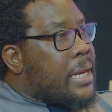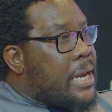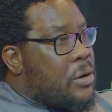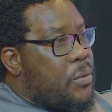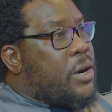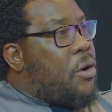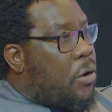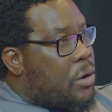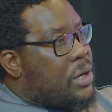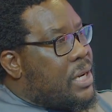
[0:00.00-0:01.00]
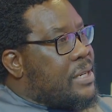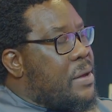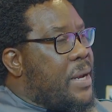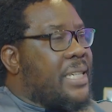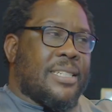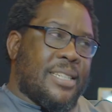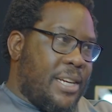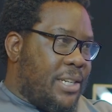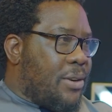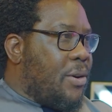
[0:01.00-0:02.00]
Can we call the
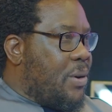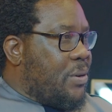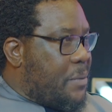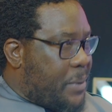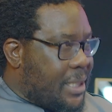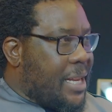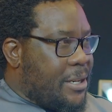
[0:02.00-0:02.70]
magistrate or the presiding?